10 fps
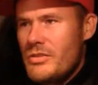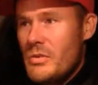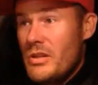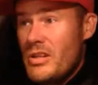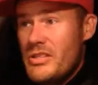
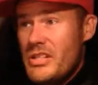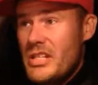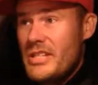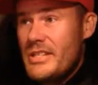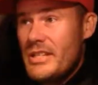nice and
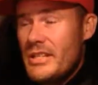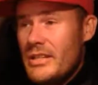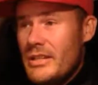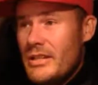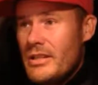easy.
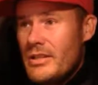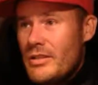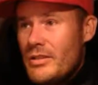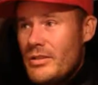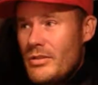
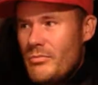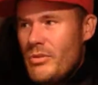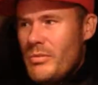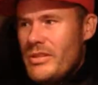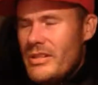
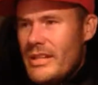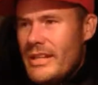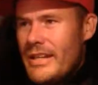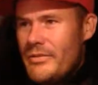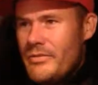Probably didn't
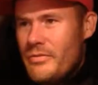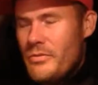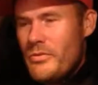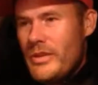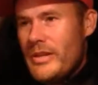account
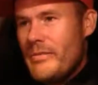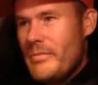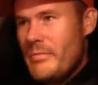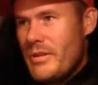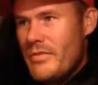for a
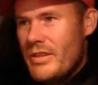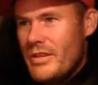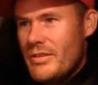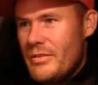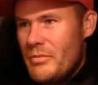bit of a
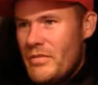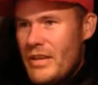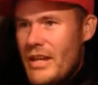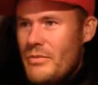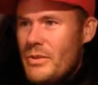
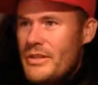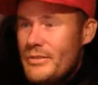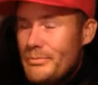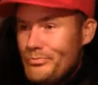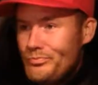headwind,
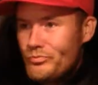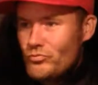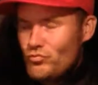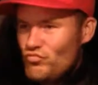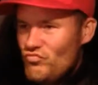
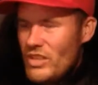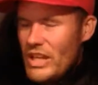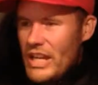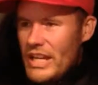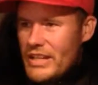
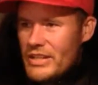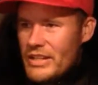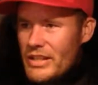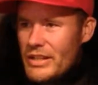and